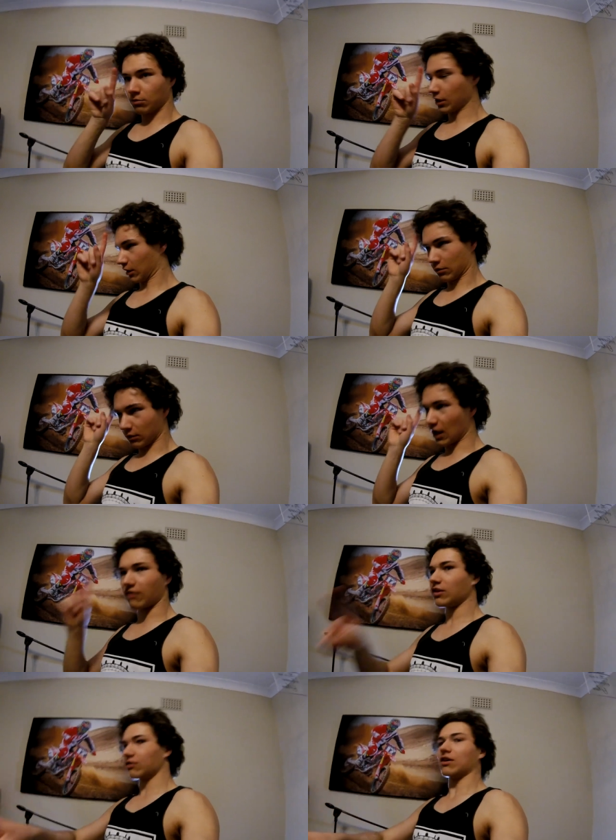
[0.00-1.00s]
But
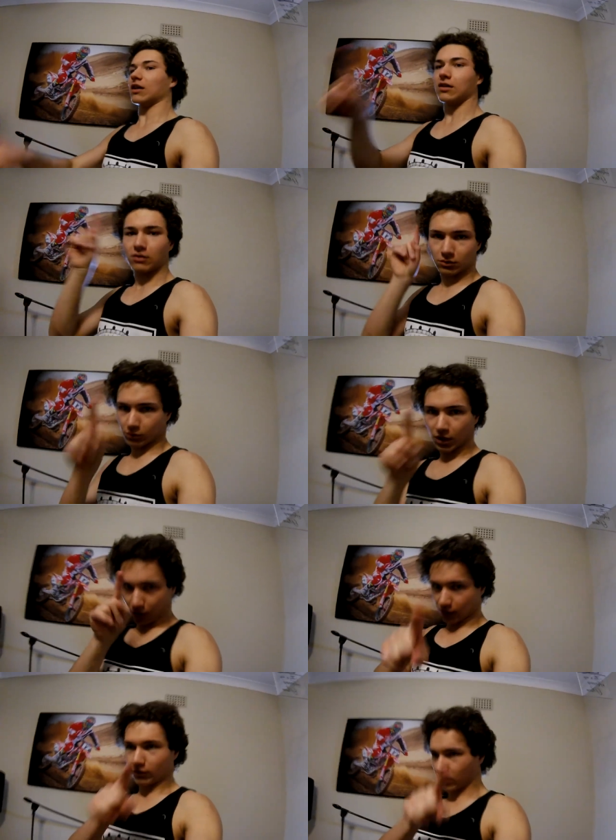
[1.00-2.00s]
having fun, we
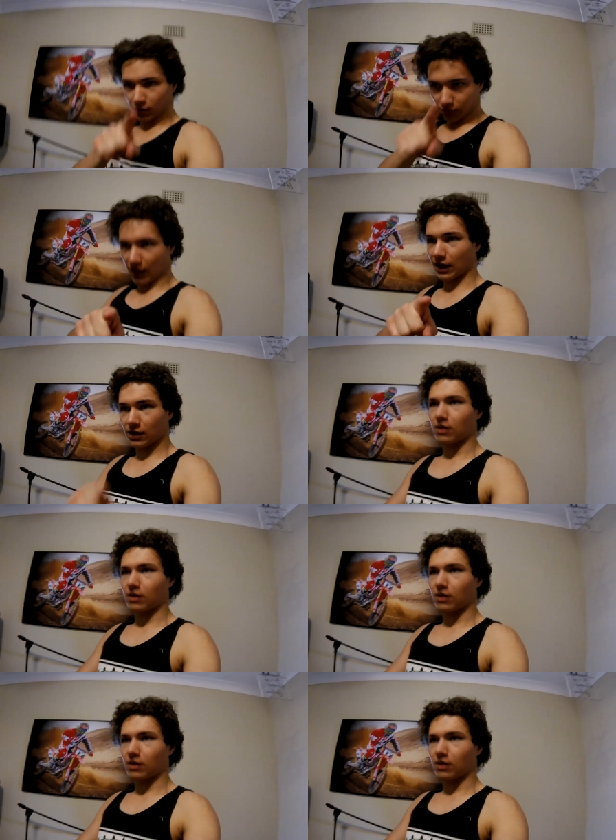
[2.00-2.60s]
are going to do that.